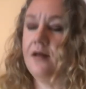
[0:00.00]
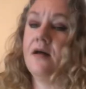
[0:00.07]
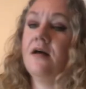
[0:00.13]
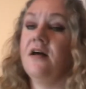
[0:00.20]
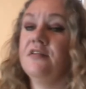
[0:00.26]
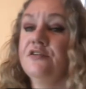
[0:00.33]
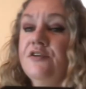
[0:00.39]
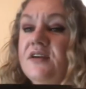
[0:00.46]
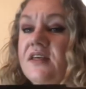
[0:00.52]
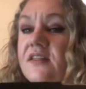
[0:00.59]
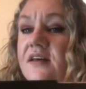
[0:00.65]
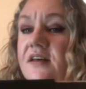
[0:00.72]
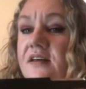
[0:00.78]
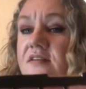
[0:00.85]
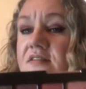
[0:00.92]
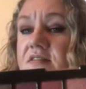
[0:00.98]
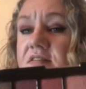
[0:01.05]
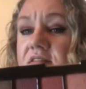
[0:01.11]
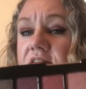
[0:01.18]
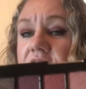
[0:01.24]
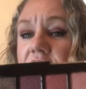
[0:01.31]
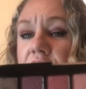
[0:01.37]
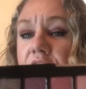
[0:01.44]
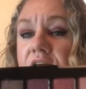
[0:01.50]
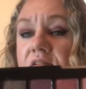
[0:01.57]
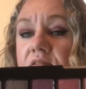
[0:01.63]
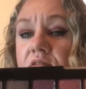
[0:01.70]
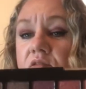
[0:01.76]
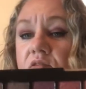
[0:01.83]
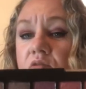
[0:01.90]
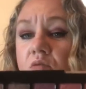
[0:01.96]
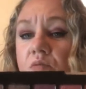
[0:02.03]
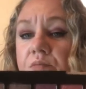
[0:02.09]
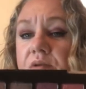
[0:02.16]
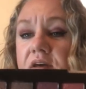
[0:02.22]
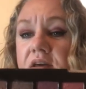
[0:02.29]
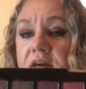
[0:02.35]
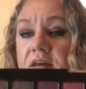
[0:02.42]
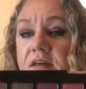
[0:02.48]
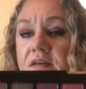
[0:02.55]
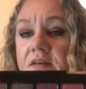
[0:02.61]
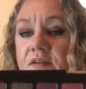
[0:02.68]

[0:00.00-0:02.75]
And look at this. It is so pretty.